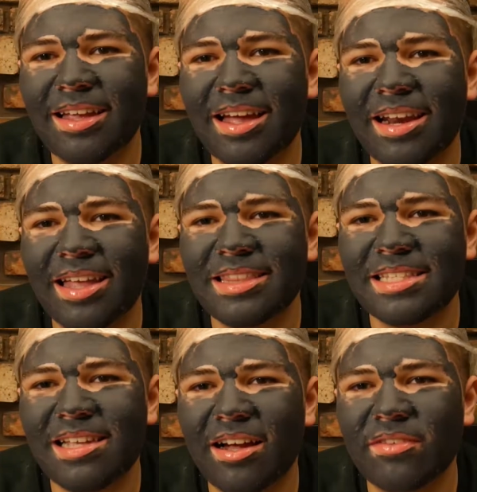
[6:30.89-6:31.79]
gotta get
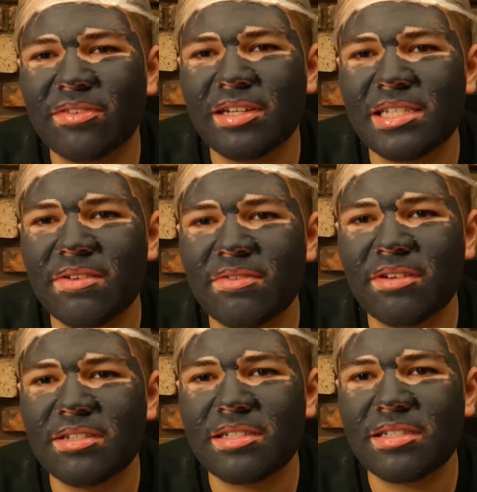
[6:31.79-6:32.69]
this off because it
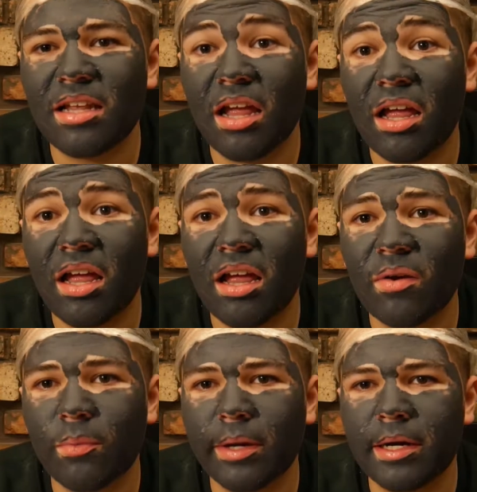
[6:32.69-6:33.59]
feels
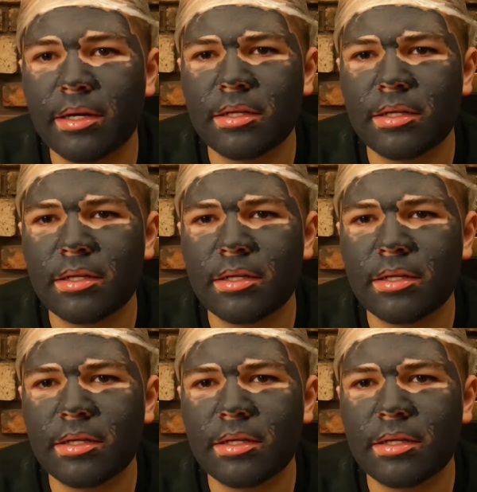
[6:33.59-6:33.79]
weird.